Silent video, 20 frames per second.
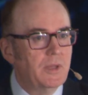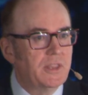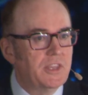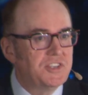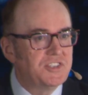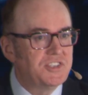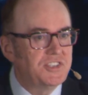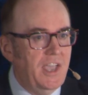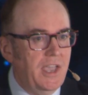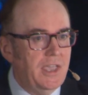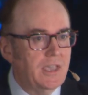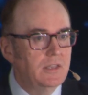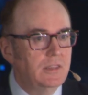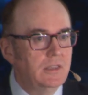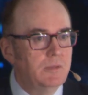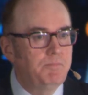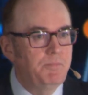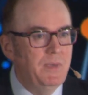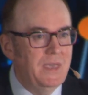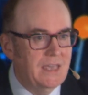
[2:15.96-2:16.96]
But the
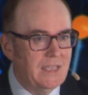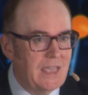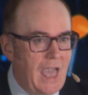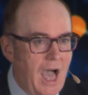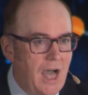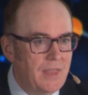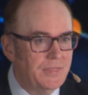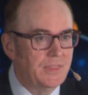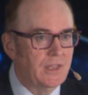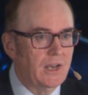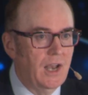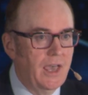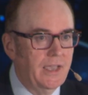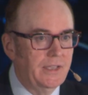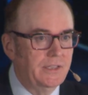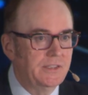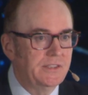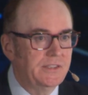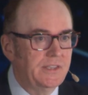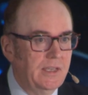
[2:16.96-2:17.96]
second big
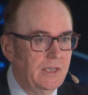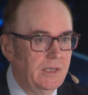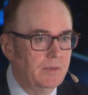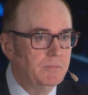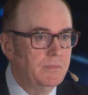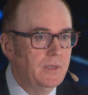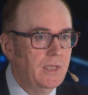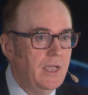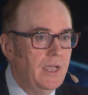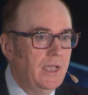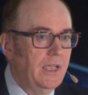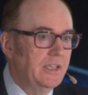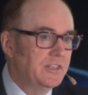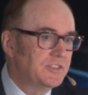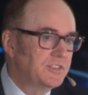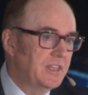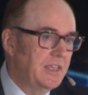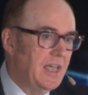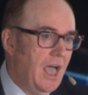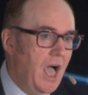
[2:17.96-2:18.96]
underlying theme
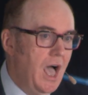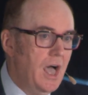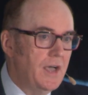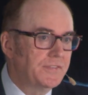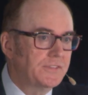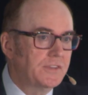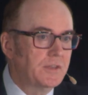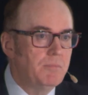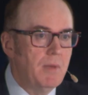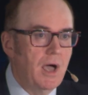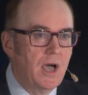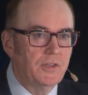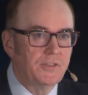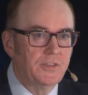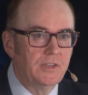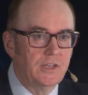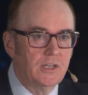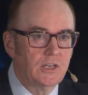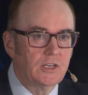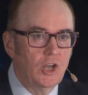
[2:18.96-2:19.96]
is the
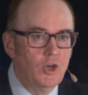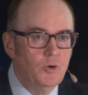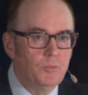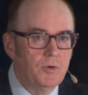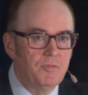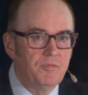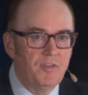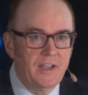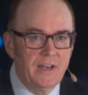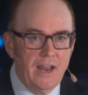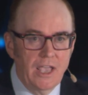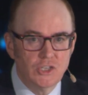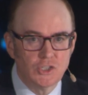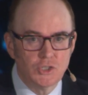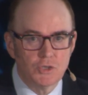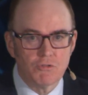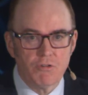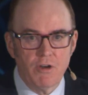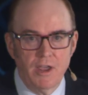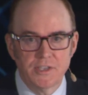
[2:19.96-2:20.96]
aftermath of the global
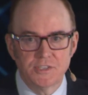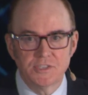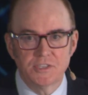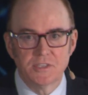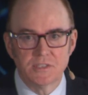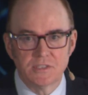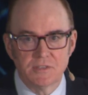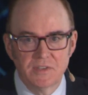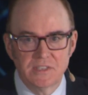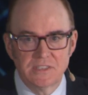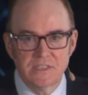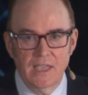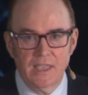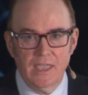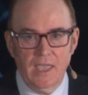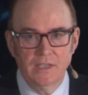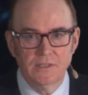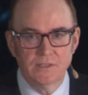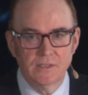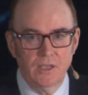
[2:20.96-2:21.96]
financial crisis of a
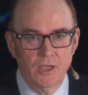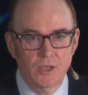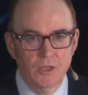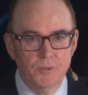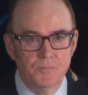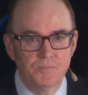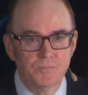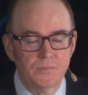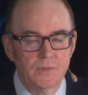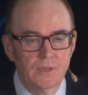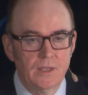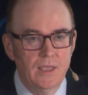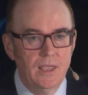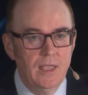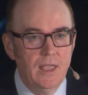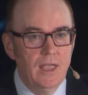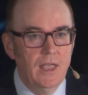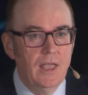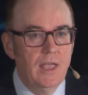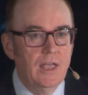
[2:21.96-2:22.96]
decade ago.
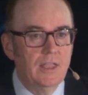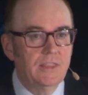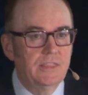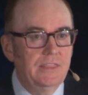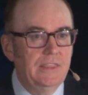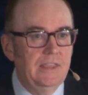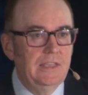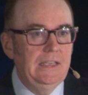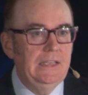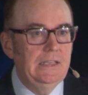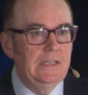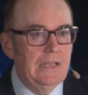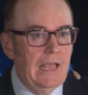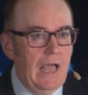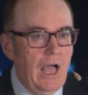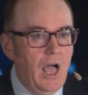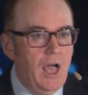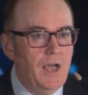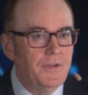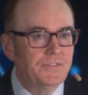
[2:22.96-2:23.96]
The
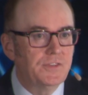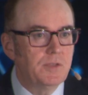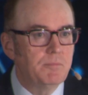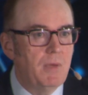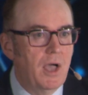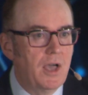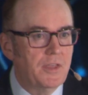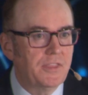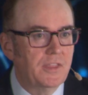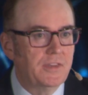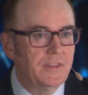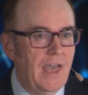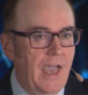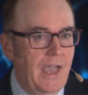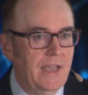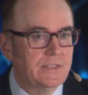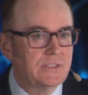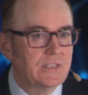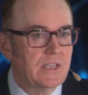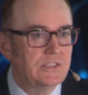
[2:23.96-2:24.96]
aftermath of
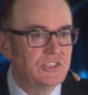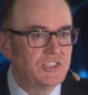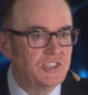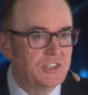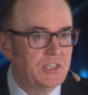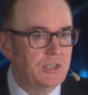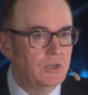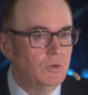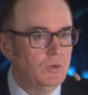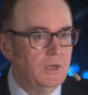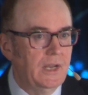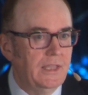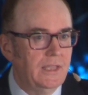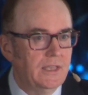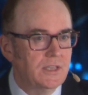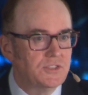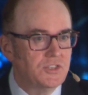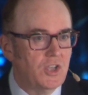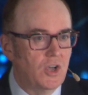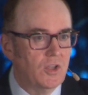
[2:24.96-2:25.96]
that still
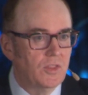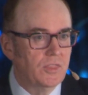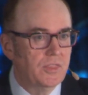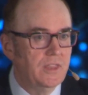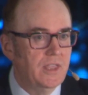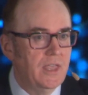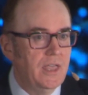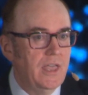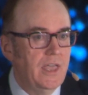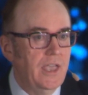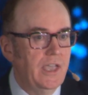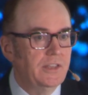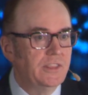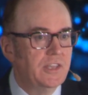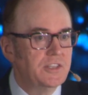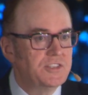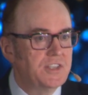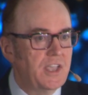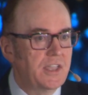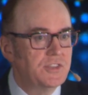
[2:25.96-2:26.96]
lingers on
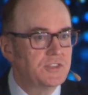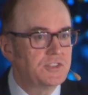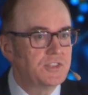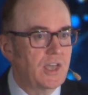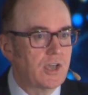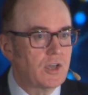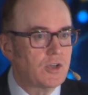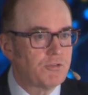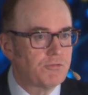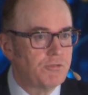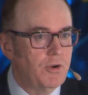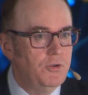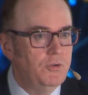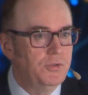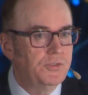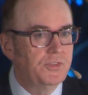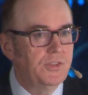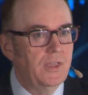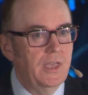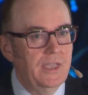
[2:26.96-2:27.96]
in the sense that
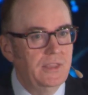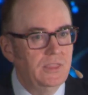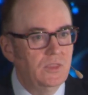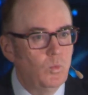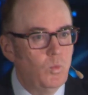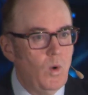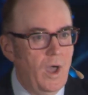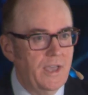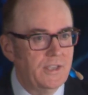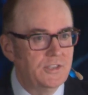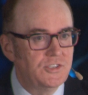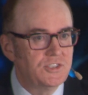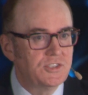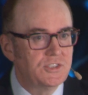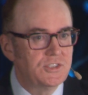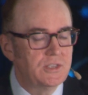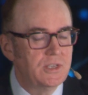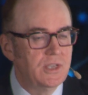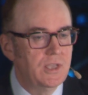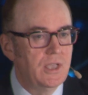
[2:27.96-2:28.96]
growth in the
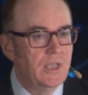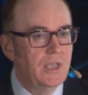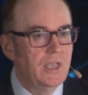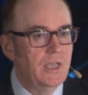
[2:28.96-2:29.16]
West